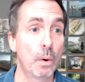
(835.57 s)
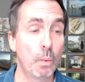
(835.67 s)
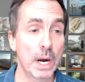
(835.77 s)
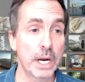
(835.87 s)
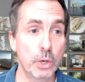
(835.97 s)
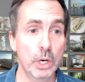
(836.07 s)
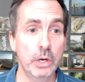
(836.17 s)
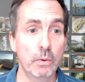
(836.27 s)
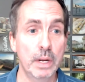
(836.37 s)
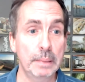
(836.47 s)
what you're
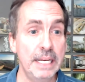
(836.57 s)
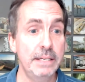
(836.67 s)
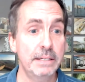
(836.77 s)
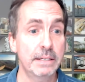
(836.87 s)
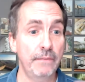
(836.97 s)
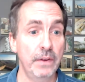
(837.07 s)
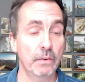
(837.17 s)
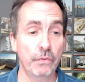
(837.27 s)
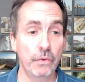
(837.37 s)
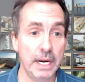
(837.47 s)
doing, please feel
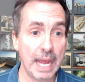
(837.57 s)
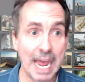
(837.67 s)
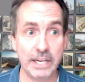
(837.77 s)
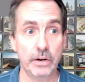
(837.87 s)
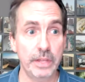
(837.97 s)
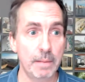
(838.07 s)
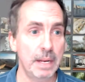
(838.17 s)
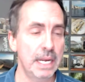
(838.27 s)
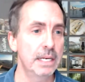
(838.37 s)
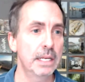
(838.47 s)
free to enter them
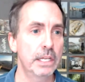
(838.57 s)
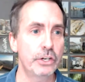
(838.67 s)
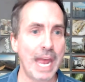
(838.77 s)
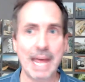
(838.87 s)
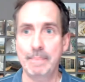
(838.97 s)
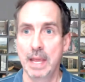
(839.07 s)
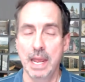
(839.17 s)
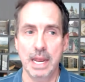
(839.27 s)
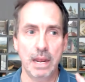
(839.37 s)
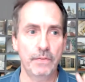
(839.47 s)
into the chat.
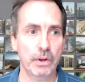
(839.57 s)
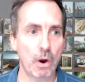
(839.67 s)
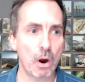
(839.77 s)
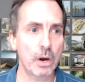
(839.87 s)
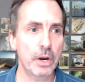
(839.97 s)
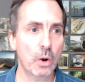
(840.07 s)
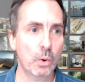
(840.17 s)
If there are no